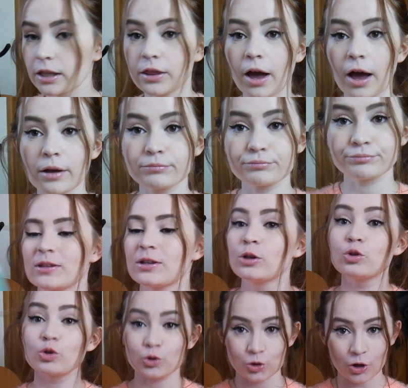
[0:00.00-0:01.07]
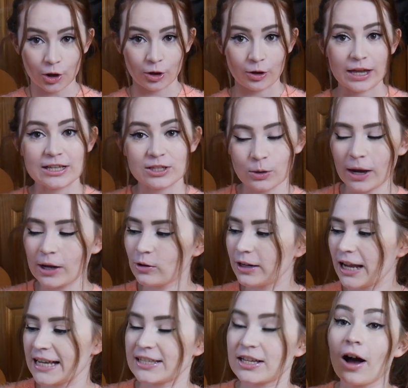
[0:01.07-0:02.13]
that. So it's quite a lot
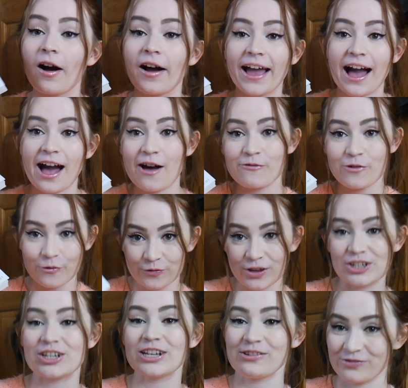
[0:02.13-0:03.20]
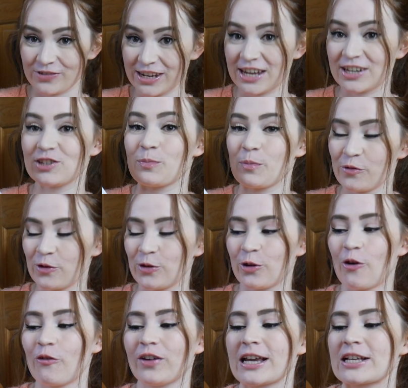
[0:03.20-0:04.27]
later. I have officially finished Before the
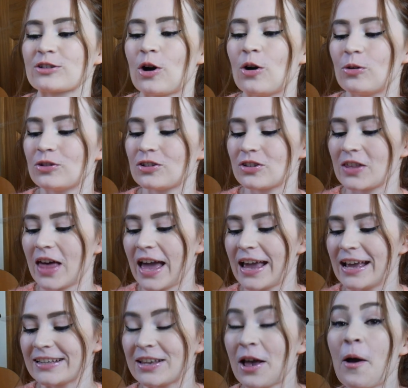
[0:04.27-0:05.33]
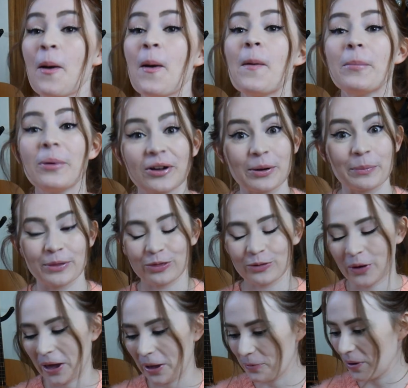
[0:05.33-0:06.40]
Coffee Gets Cold. So that is book number
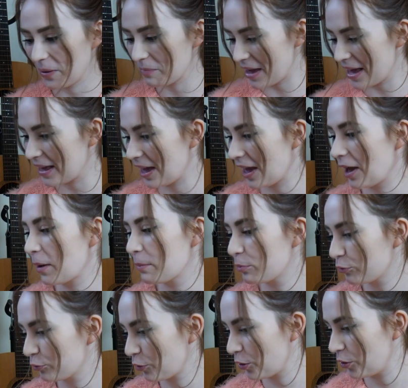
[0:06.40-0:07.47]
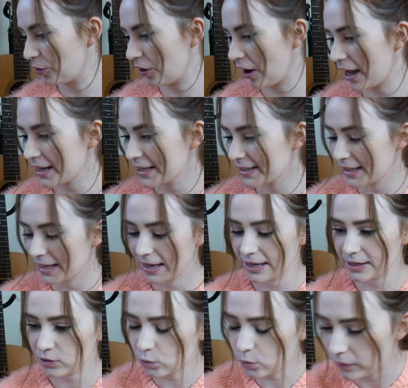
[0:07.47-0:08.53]
3. We are making progress. It is, oh,